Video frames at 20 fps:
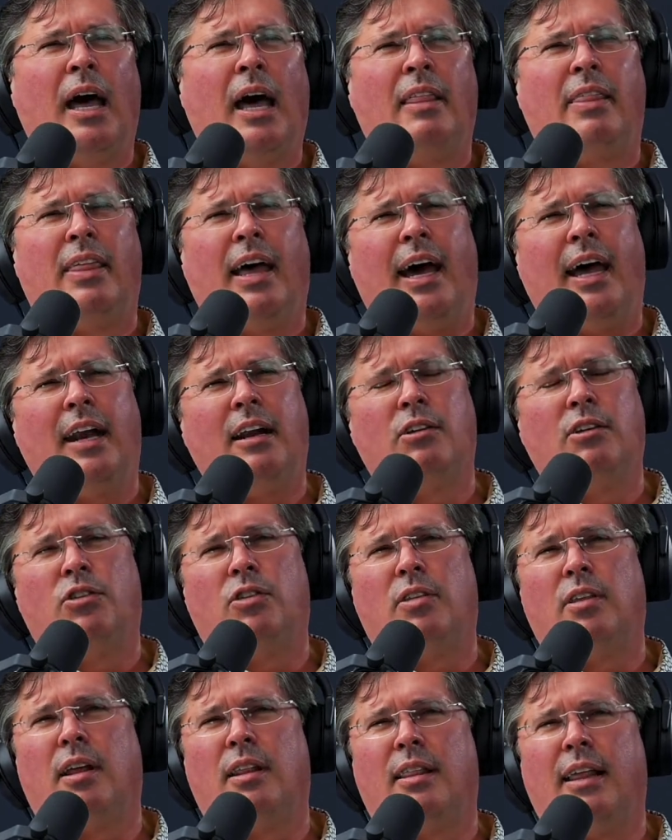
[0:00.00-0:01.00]

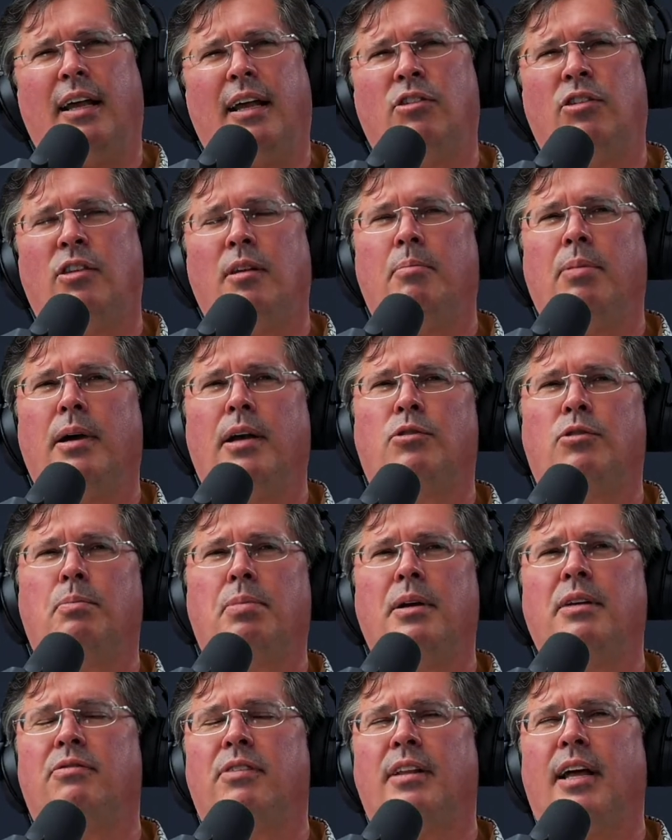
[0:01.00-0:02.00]
That's the best
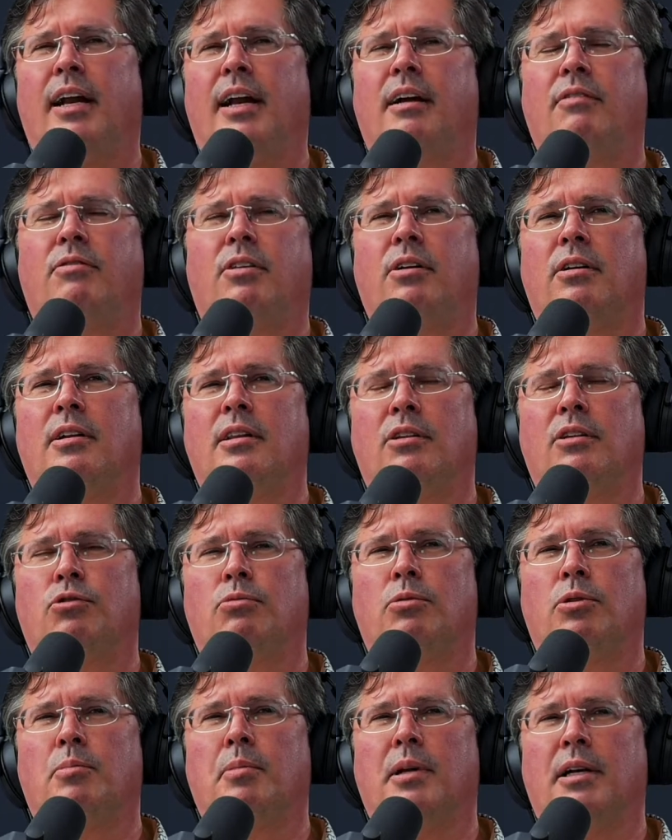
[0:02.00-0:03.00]
B flat I've heard in this
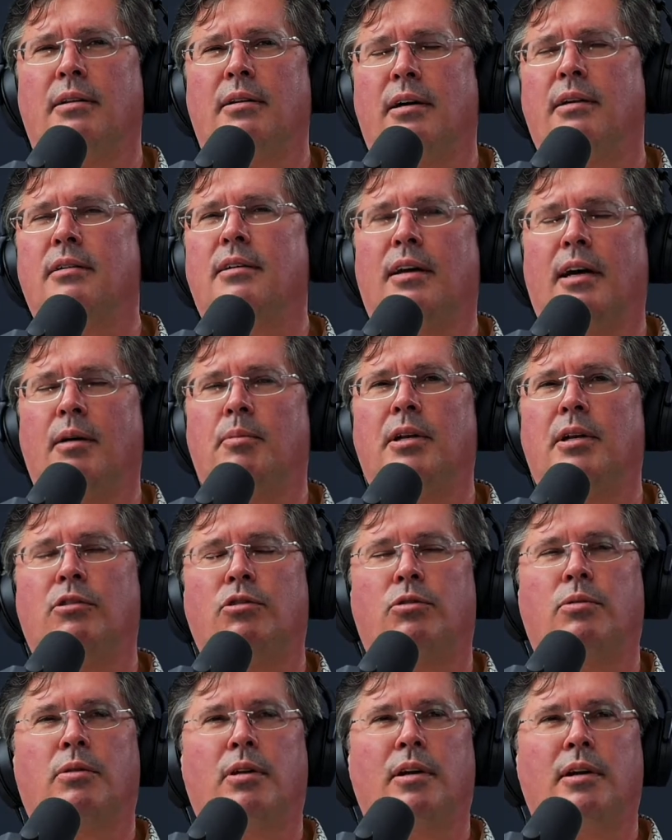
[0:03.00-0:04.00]
room in a long time, in
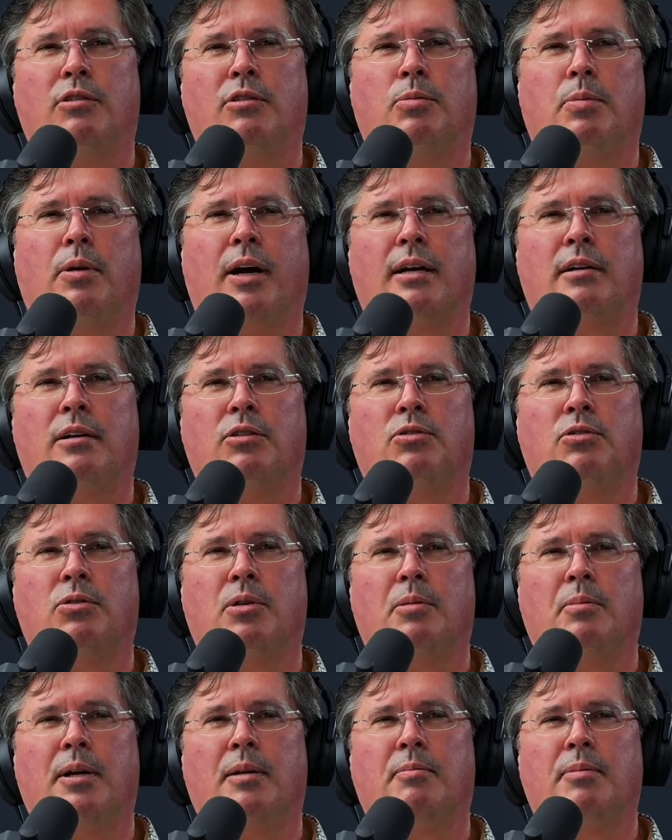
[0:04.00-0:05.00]
his practice
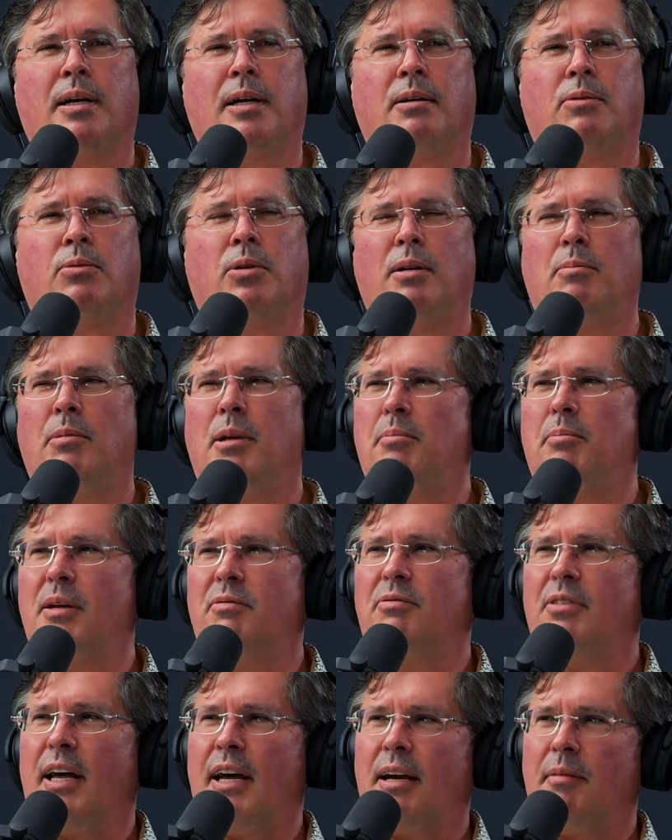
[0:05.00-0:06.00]
room. I'm like, what do you mean B
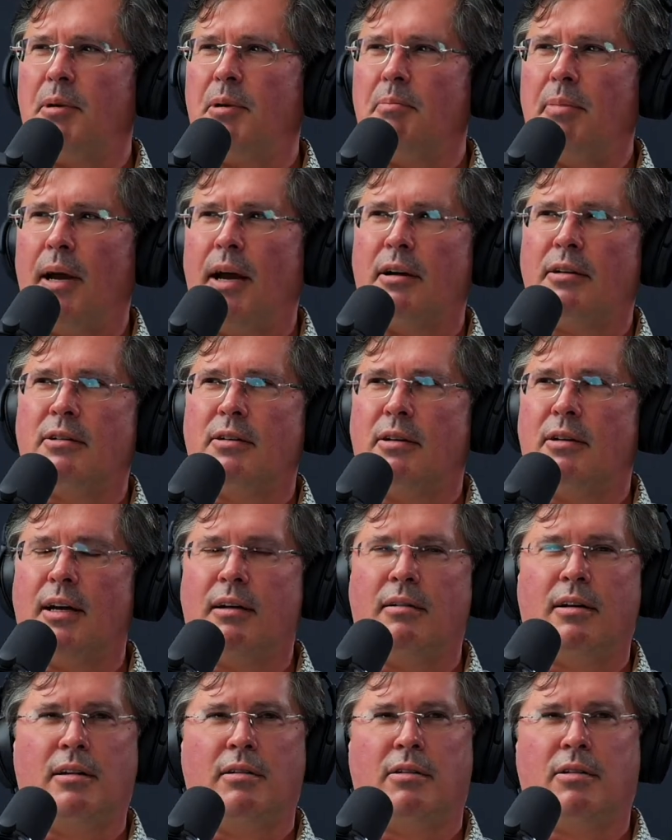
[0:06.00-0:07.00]
flat? I'm a baritone.
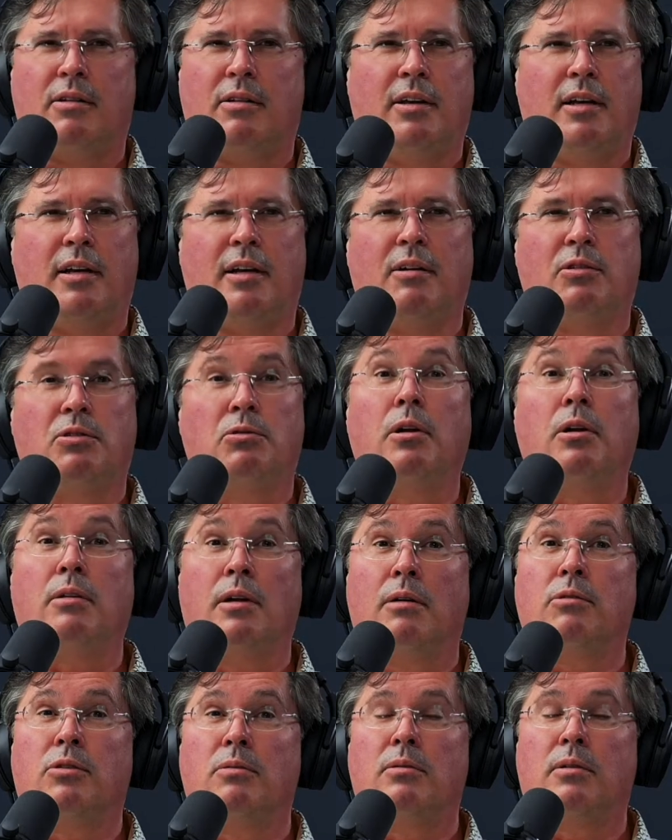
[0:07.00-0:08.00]
And he goes, no,
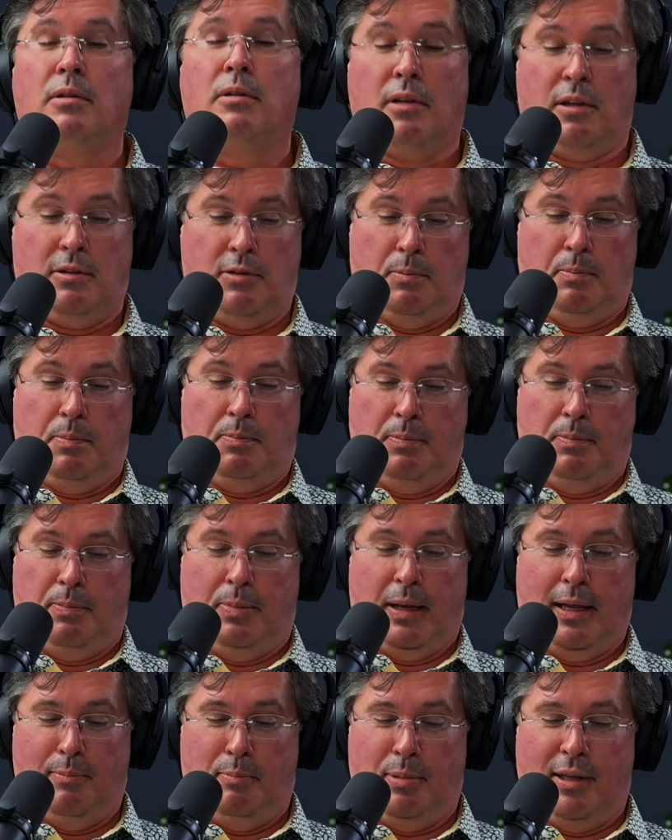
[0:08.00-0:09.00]
that was
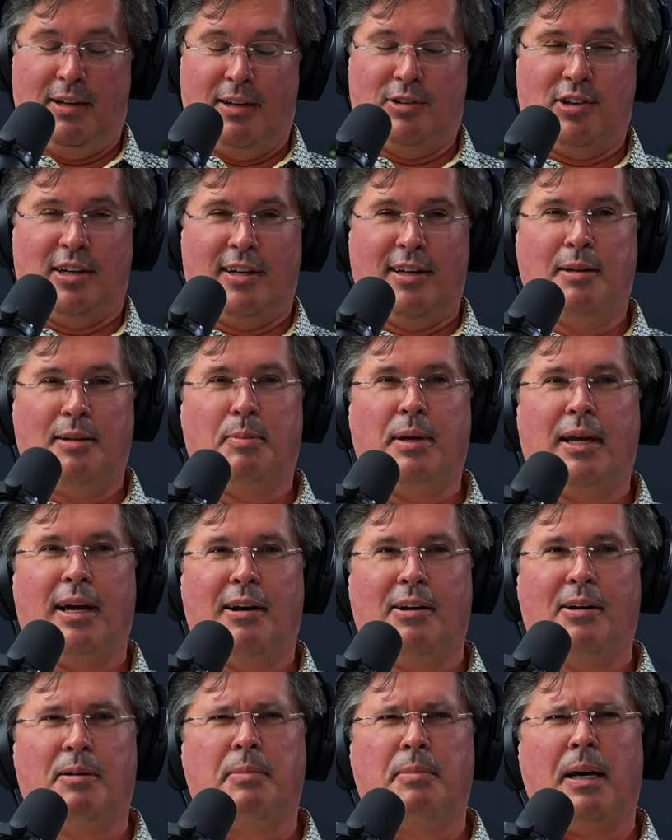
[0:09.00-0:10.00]
plays it on the
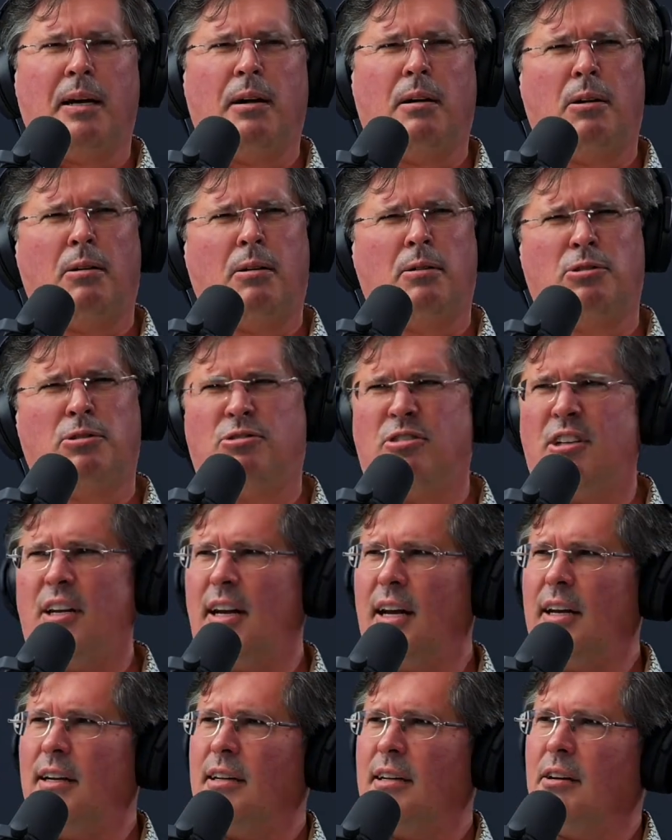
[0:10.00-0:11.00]
piano. I'm like, oh shit,
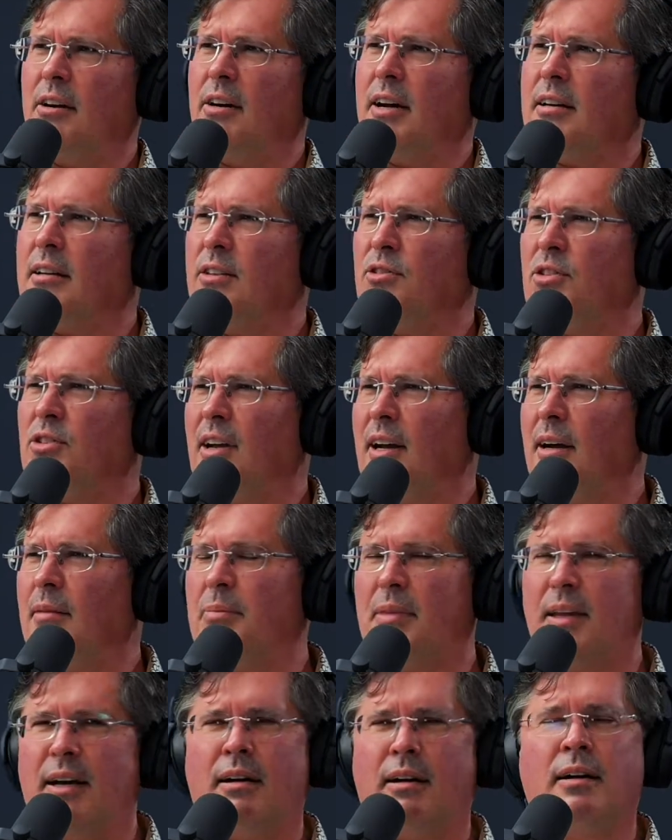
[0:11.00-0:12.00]
I didn't know I could sing up
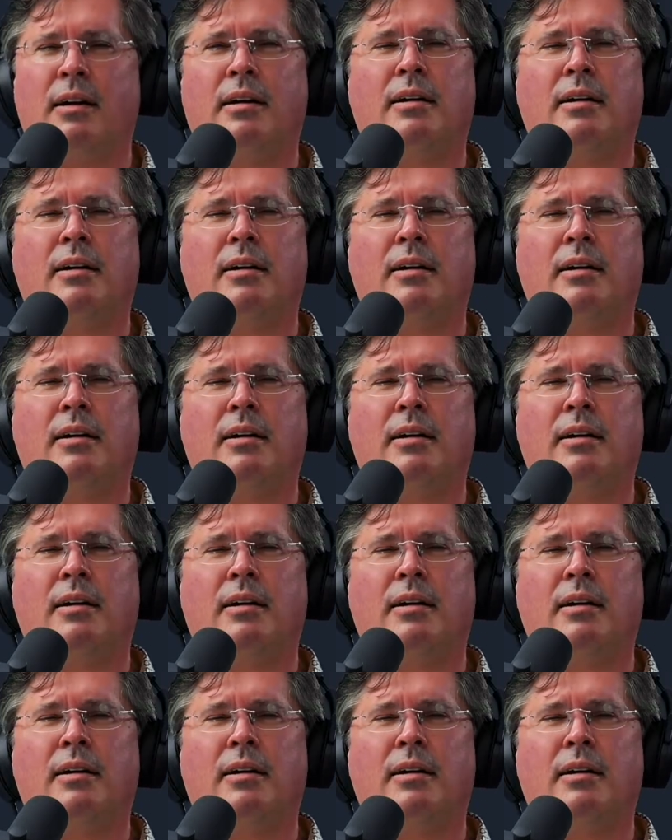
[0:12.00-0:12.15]
there.